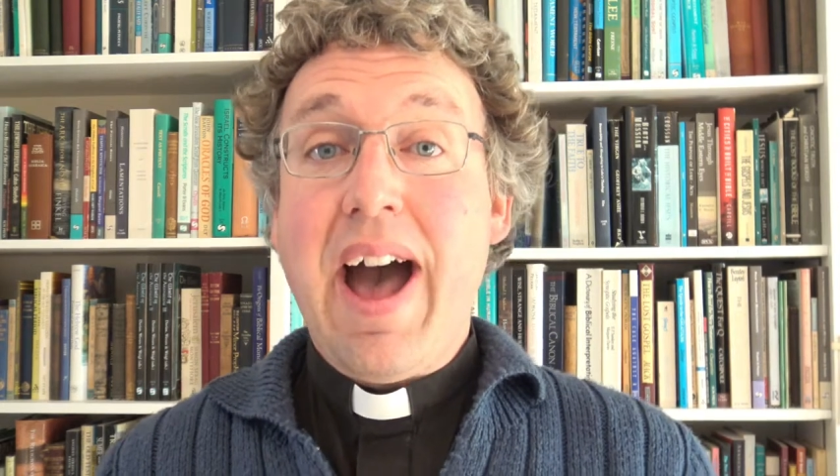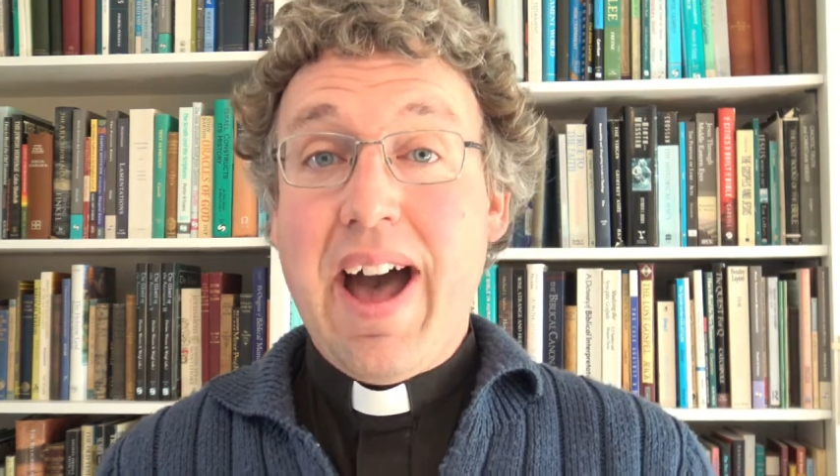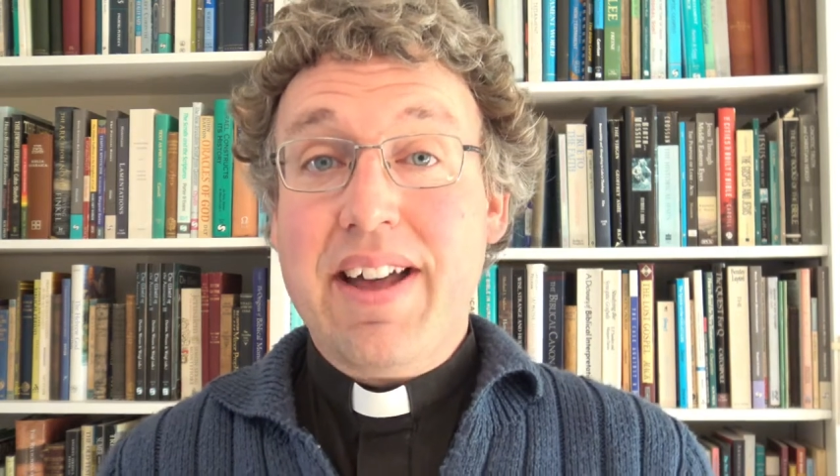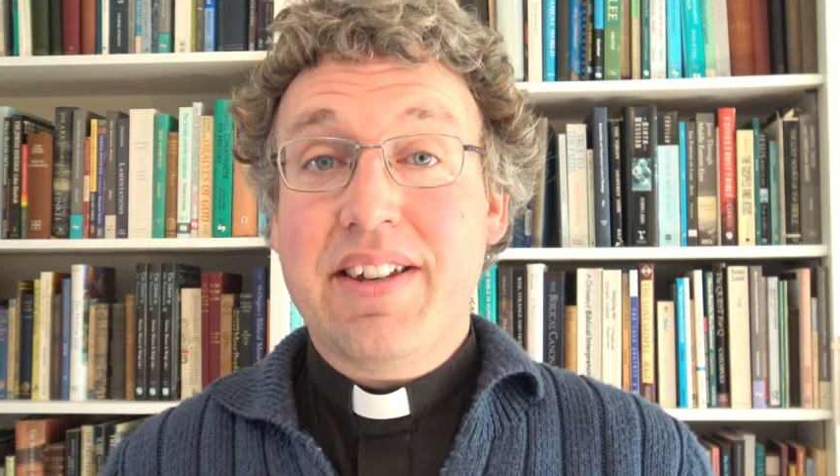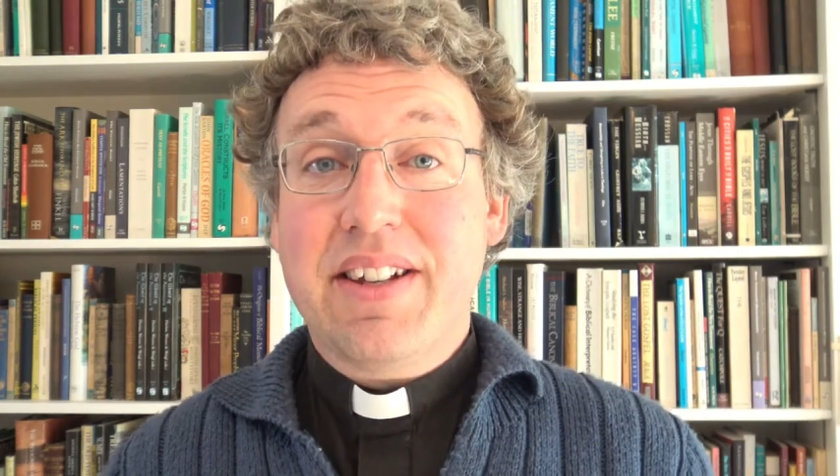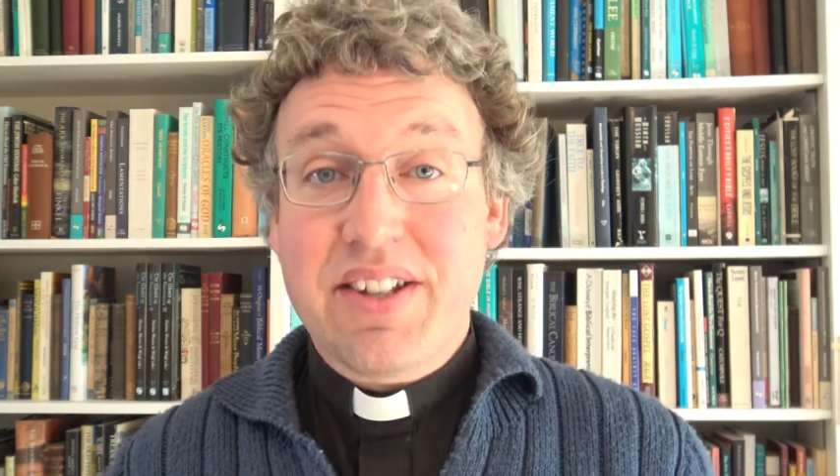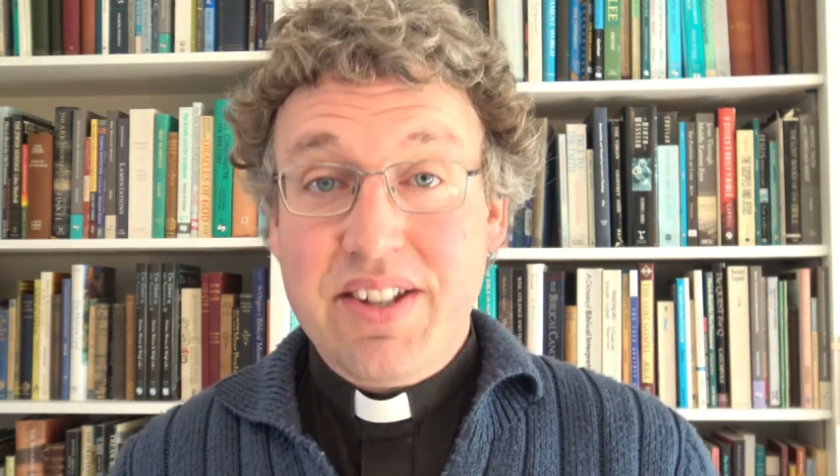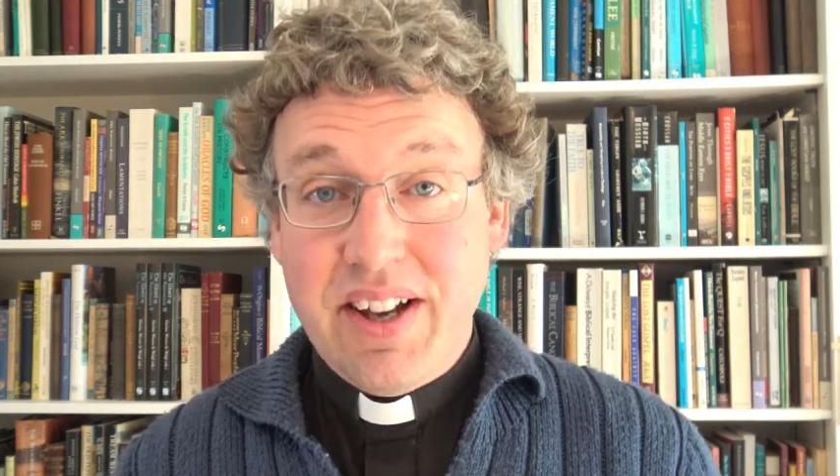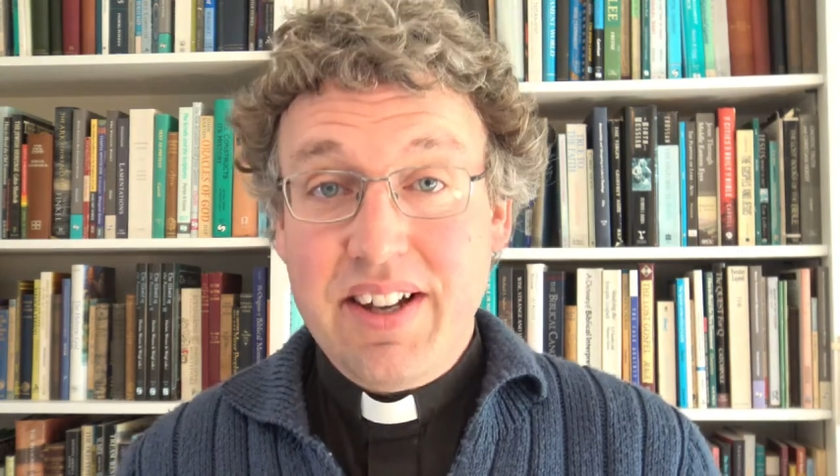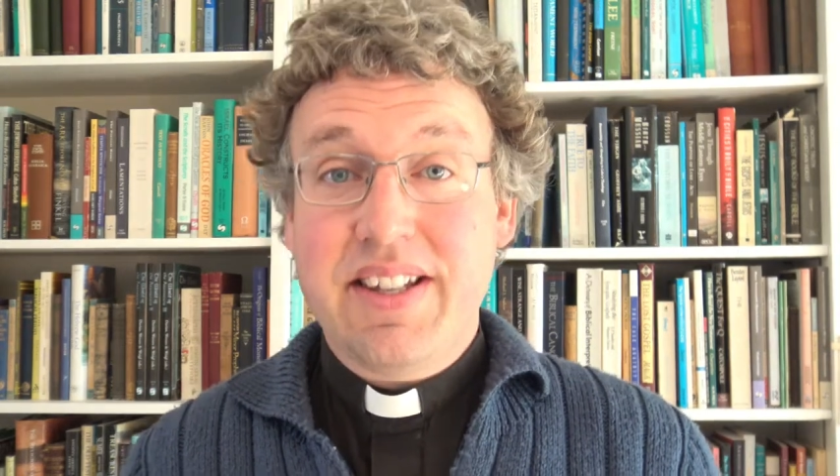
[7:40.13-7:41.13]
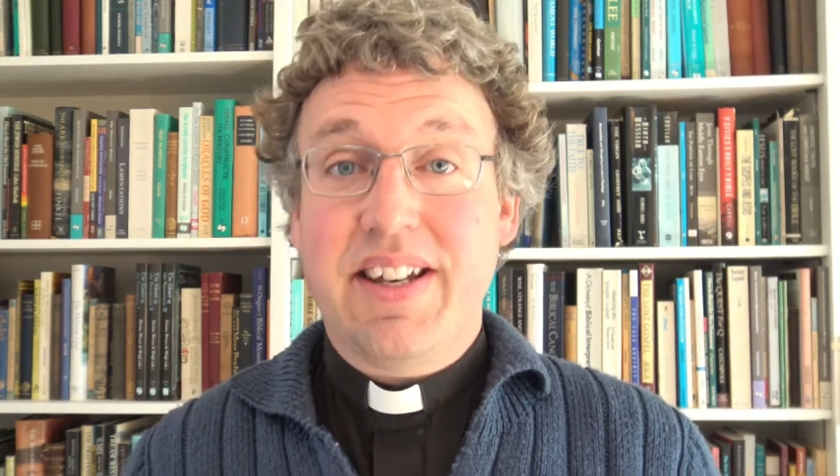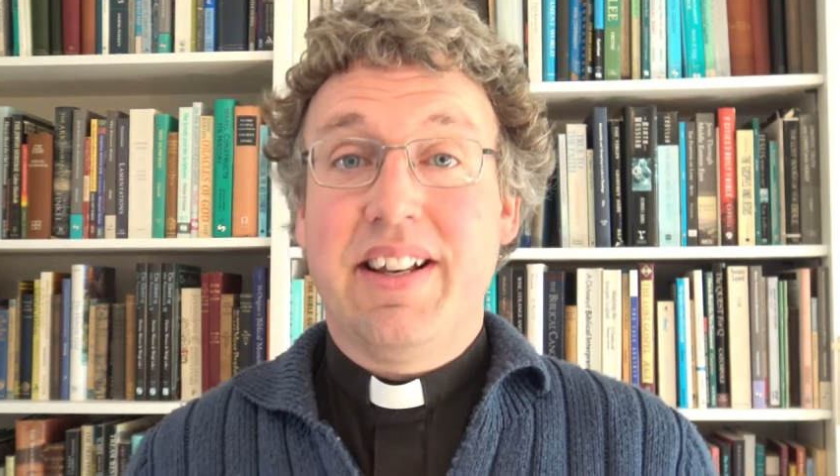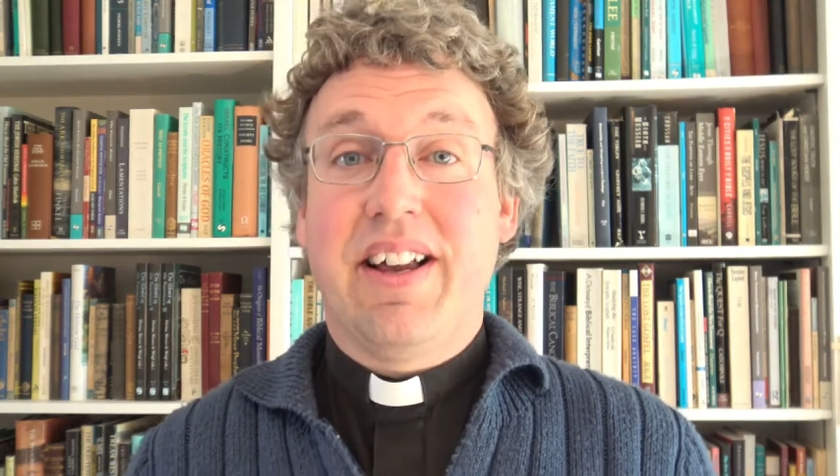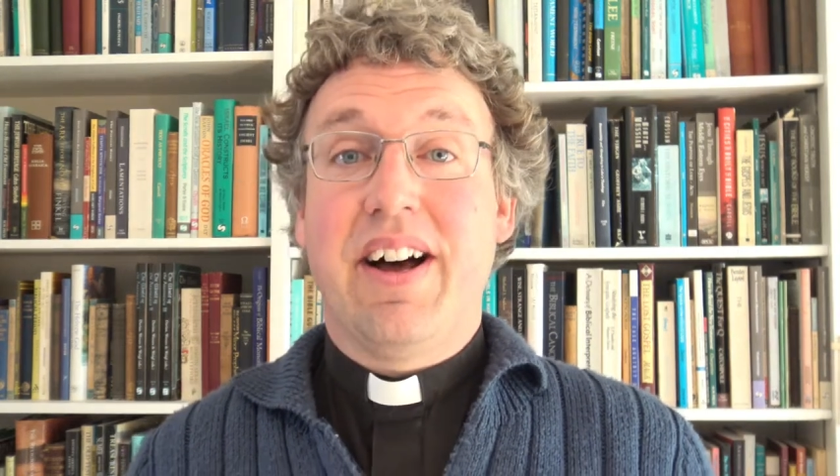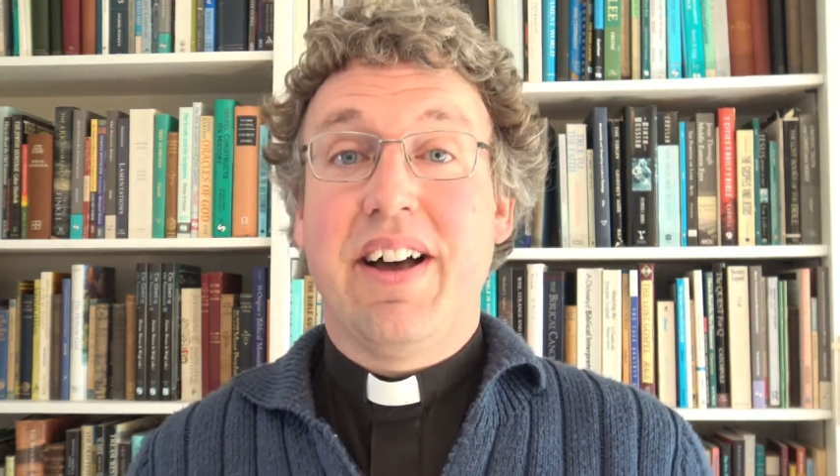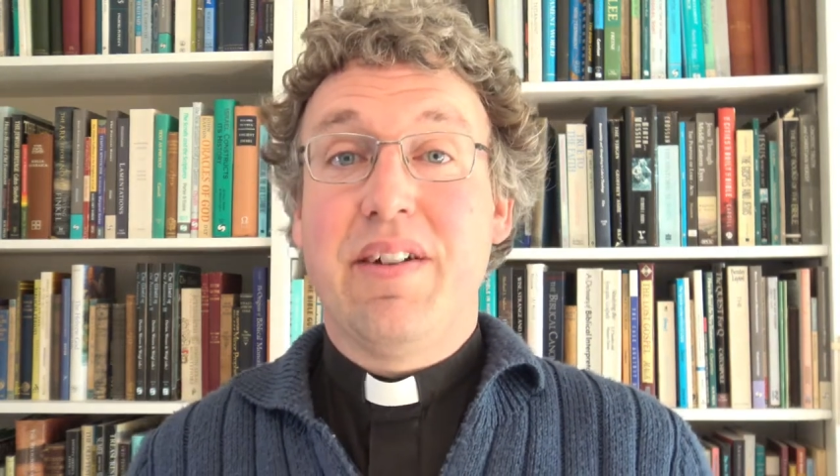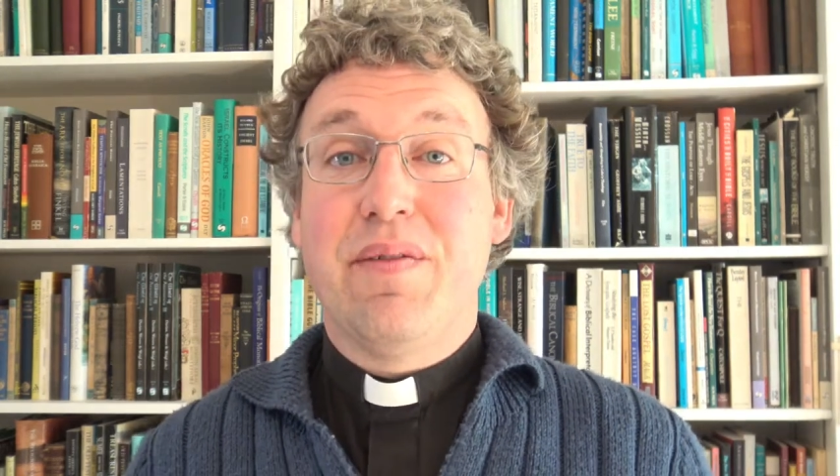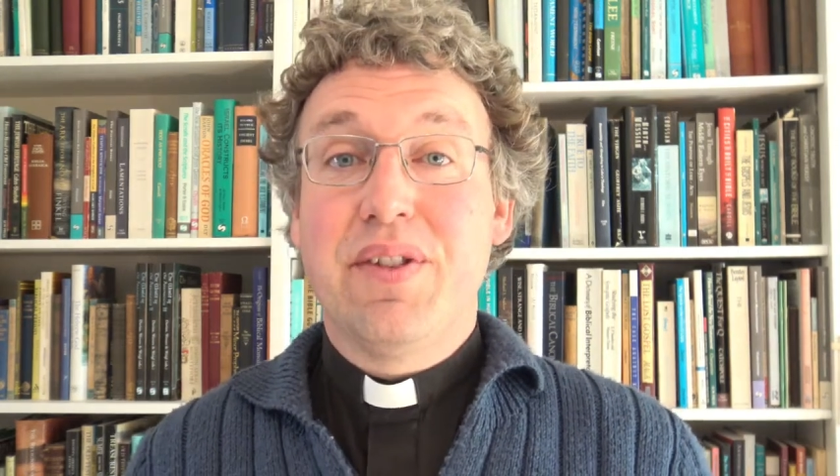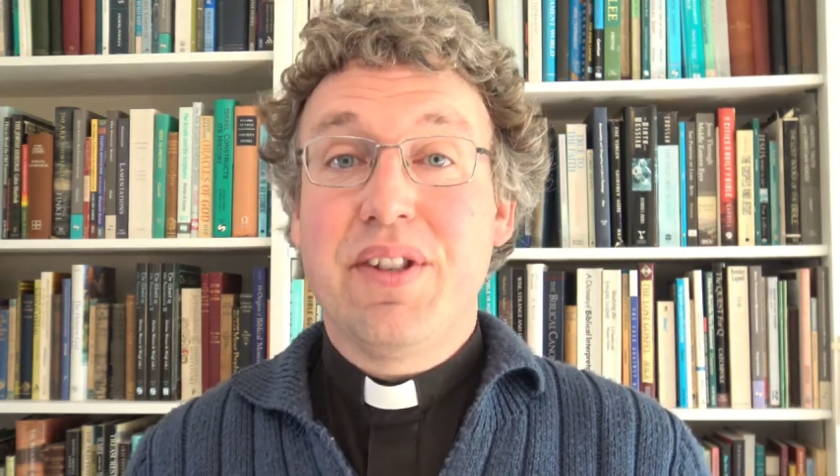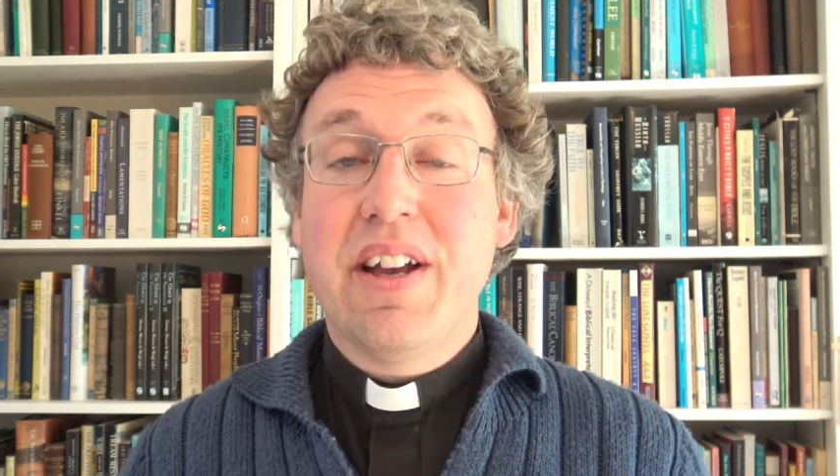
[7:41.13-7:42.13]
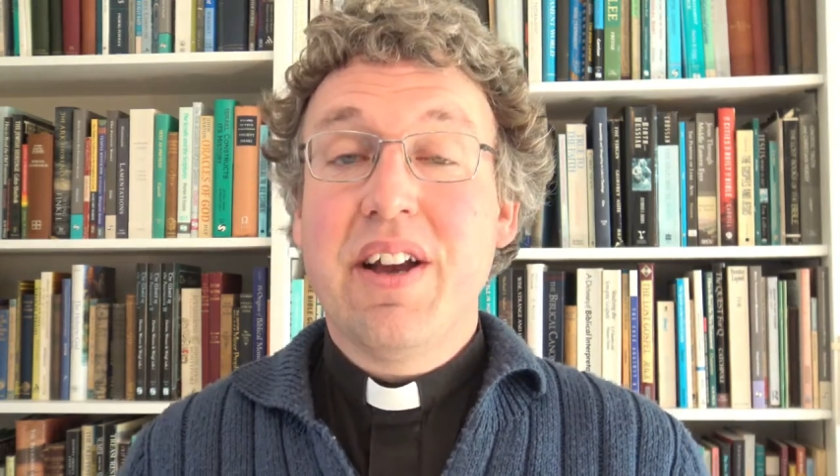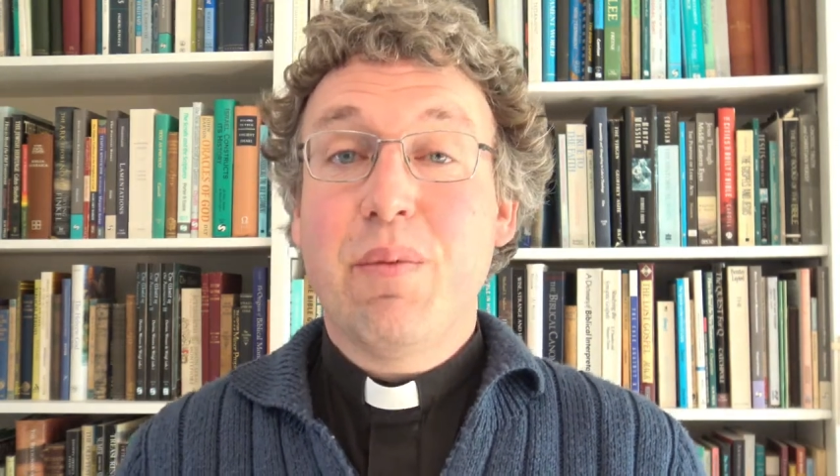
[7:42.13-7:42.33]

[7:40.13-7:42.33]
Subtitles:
and exciting lives